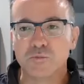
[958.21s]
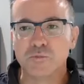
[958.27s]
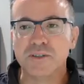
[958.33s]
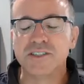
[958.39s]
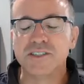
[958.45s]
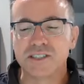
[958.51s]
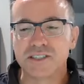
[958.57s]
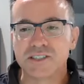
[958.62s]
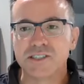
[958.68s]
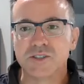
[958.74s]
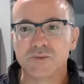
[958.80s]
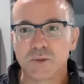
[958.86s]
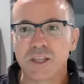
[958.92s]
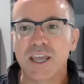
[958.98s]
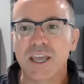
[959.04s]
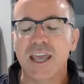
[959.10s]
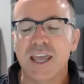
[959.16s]
businesses
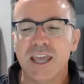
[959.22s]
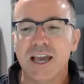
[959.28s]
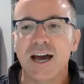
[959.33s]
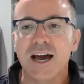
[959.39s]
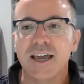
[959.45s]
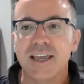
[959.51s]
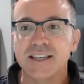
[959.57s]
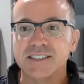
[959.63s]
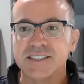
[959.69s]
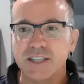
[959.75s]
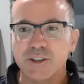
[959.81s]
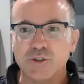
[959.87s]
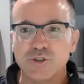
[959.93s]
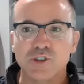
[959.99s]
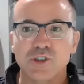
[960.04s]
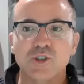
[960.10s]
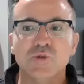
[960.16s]
with AI is that
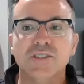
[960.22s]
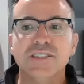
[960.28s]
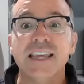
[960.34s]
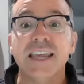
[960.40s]
there's new